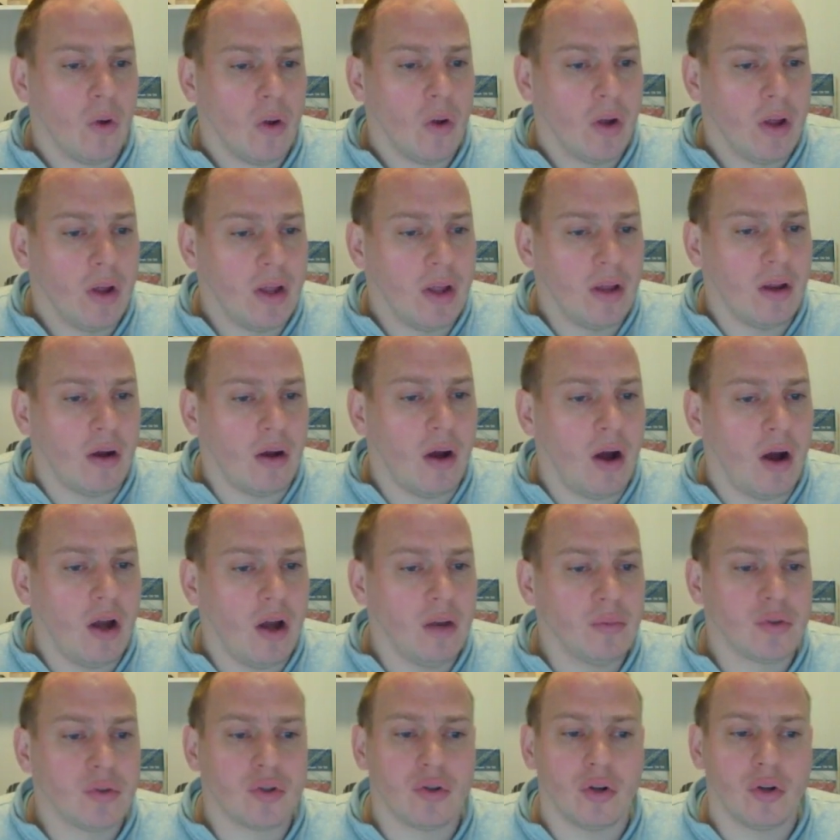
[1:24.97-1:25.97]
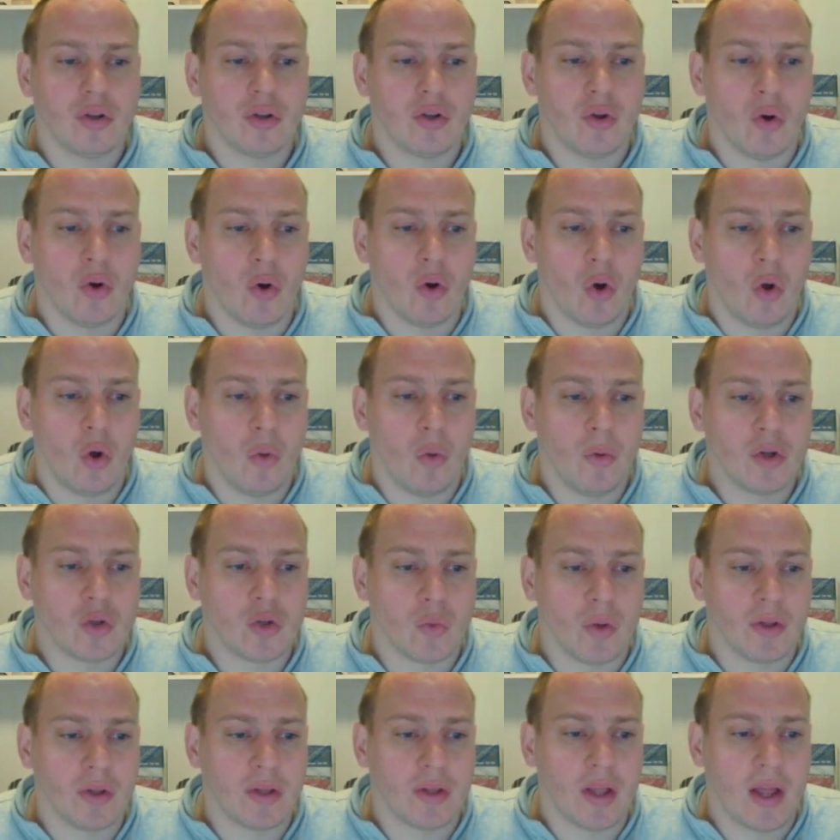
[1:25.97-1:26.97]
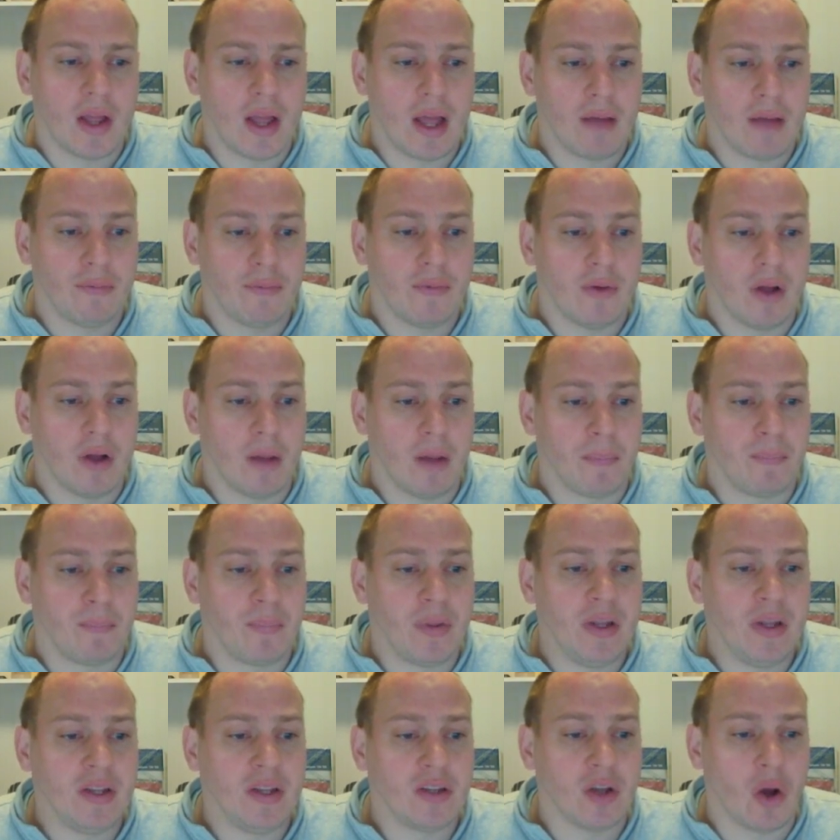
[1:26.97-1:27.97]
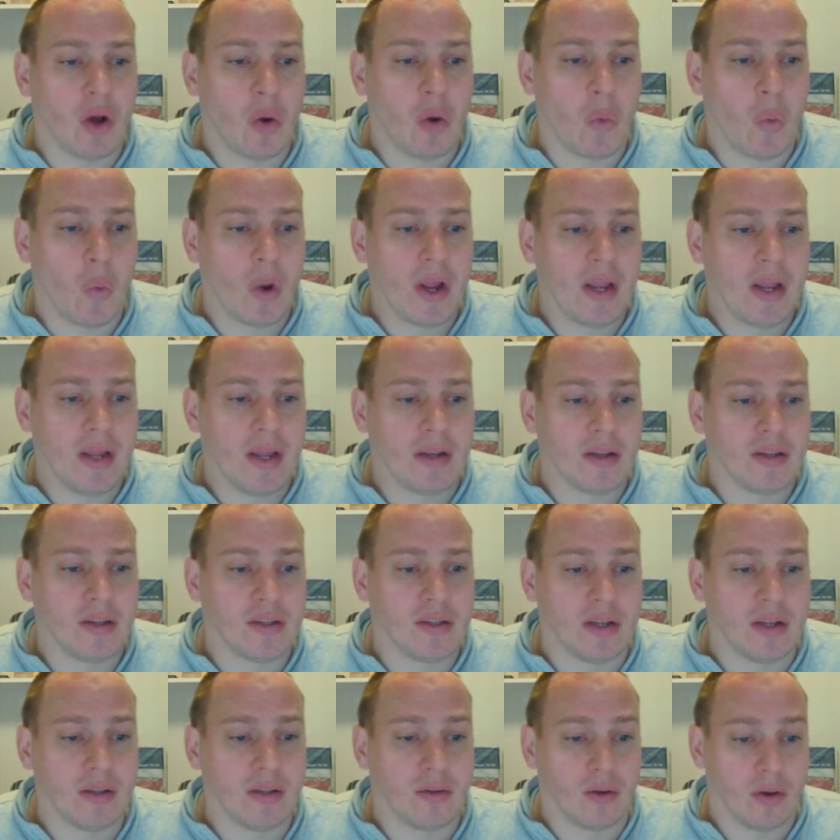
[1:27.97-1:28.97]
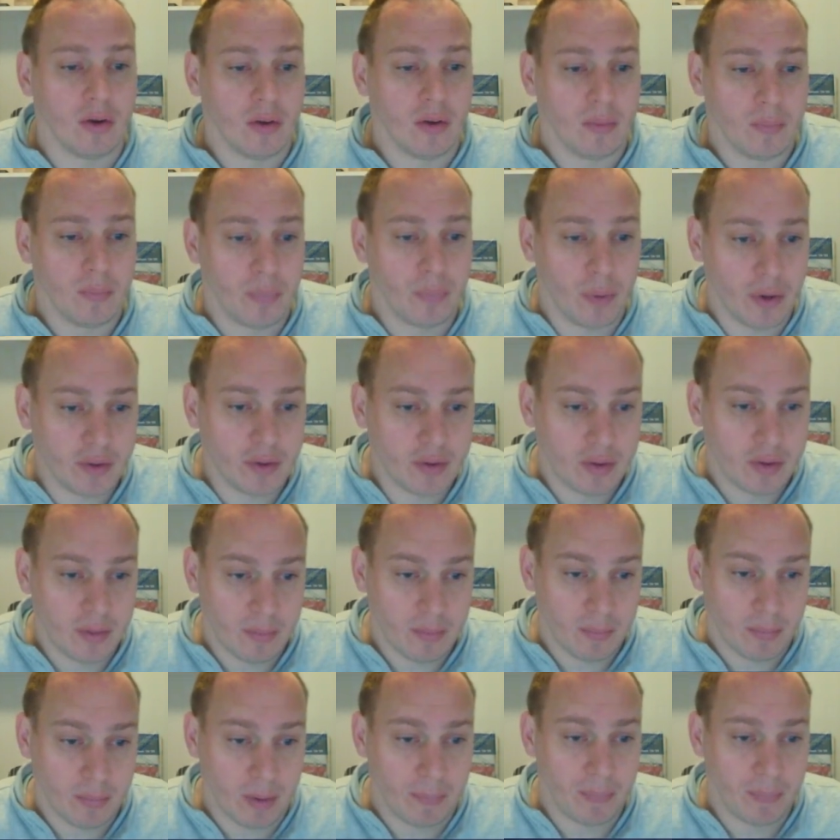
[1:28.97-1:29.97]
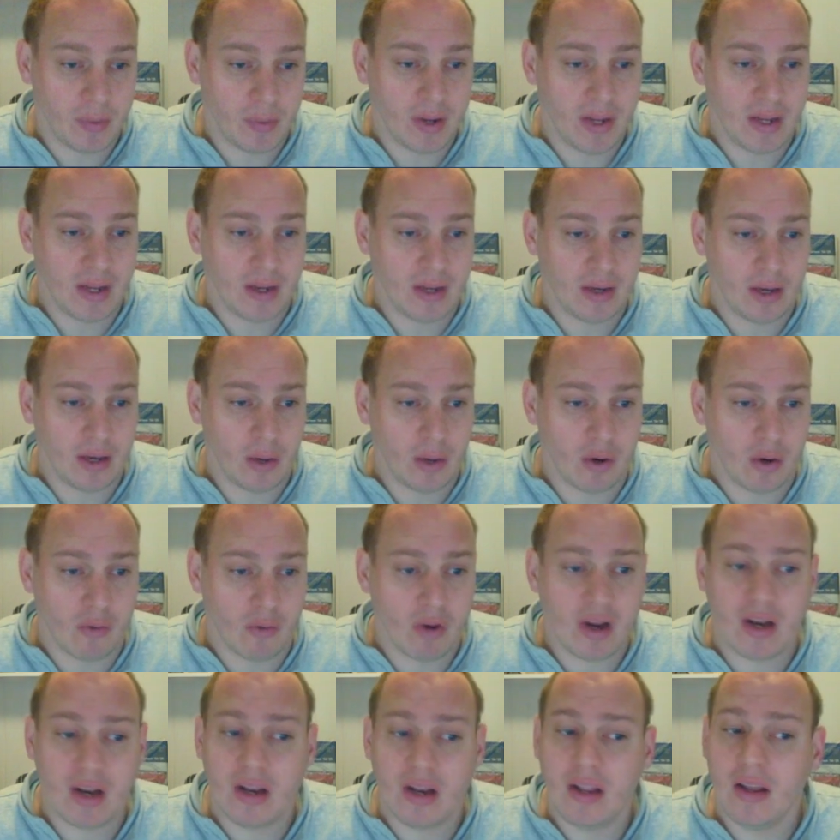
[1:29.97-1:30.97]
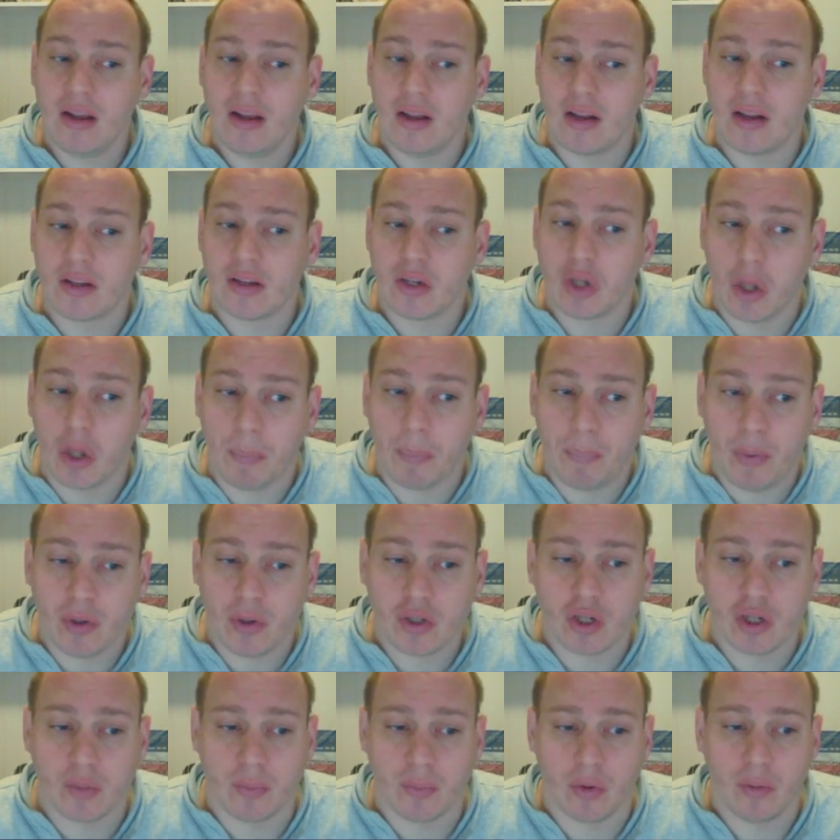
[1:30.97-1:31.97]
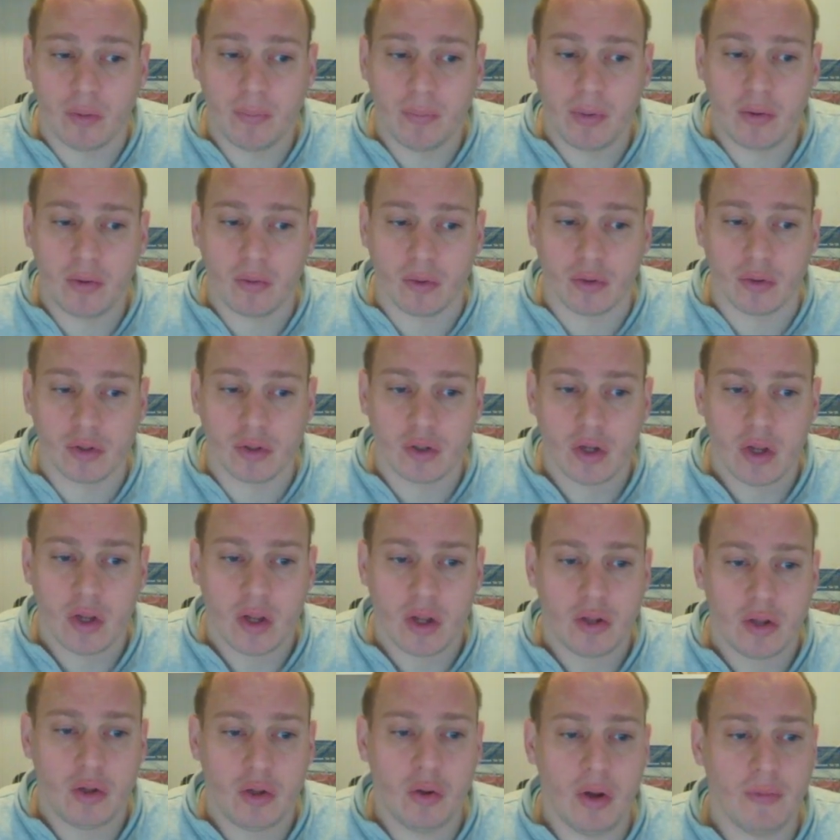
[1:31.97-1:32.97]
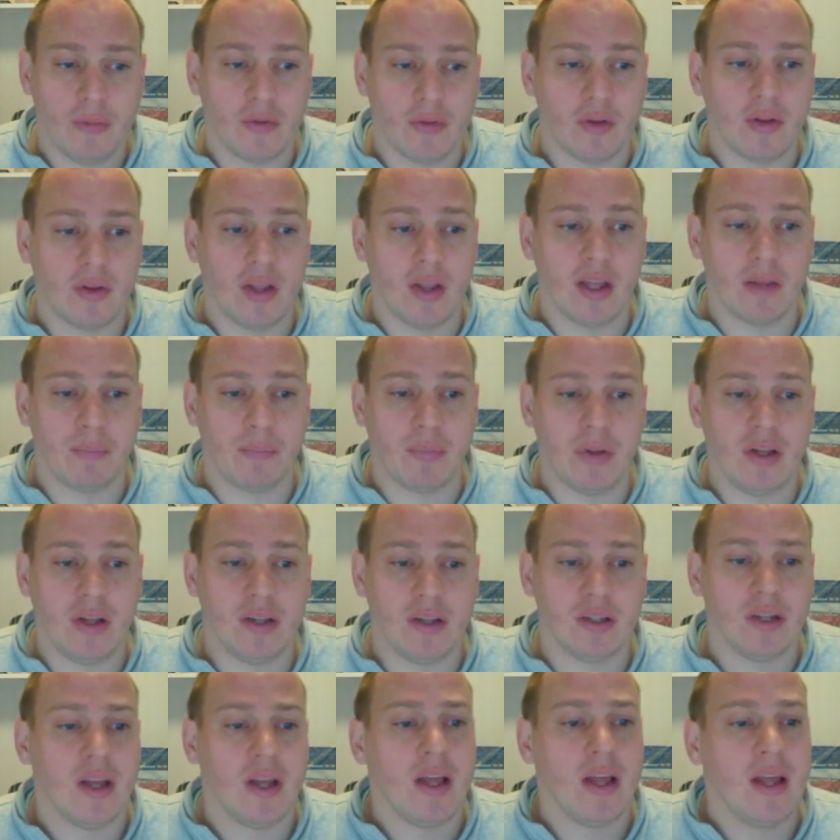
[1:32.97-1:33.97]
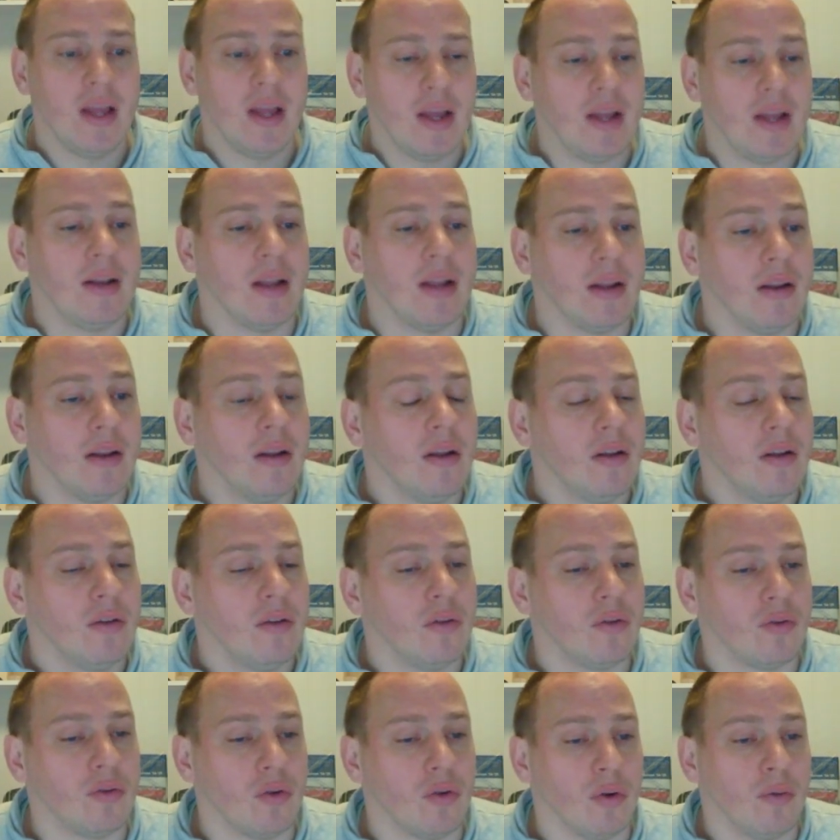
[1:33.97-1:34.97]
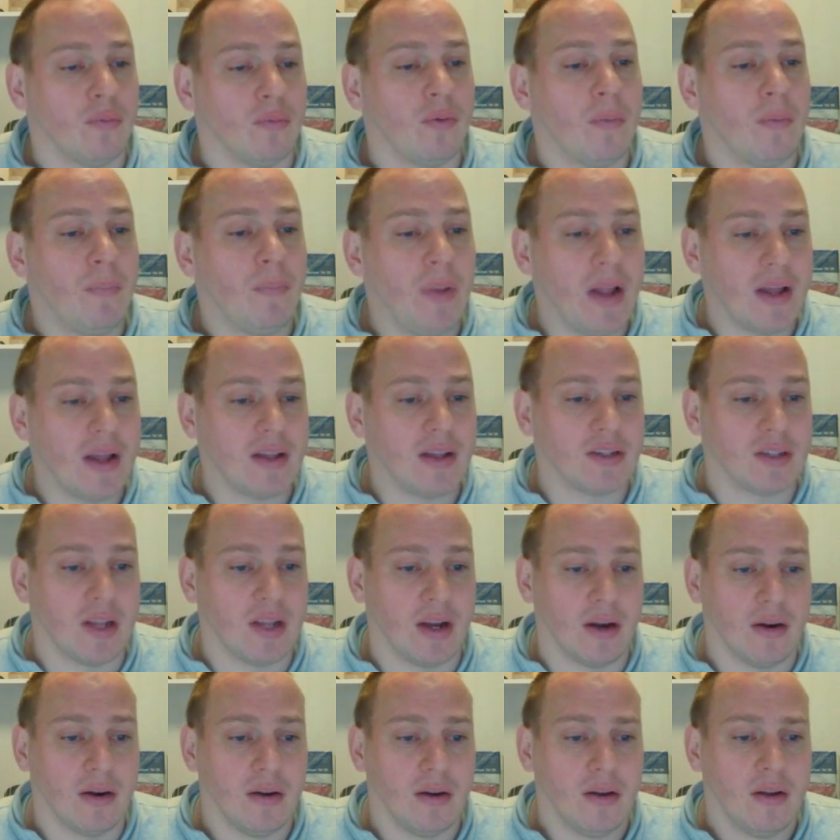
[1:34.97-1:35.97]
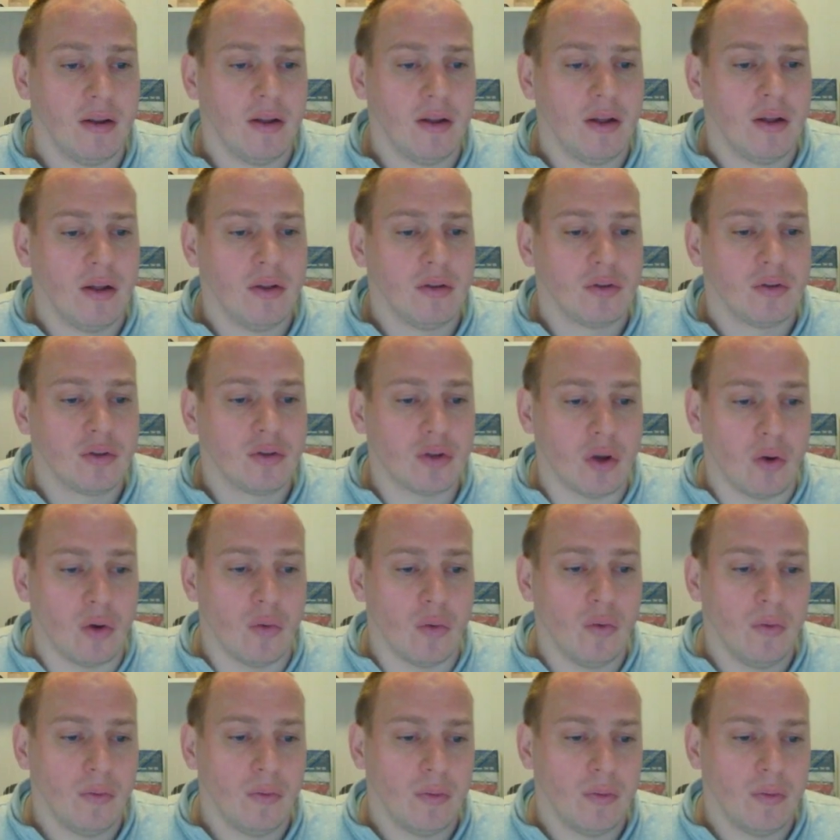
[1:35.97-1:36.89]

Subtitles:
In a Harlem shot you always want to have a piece away in the center, but by playing it now directly it is not possible because you have to take a piece and then the turn for black is there. So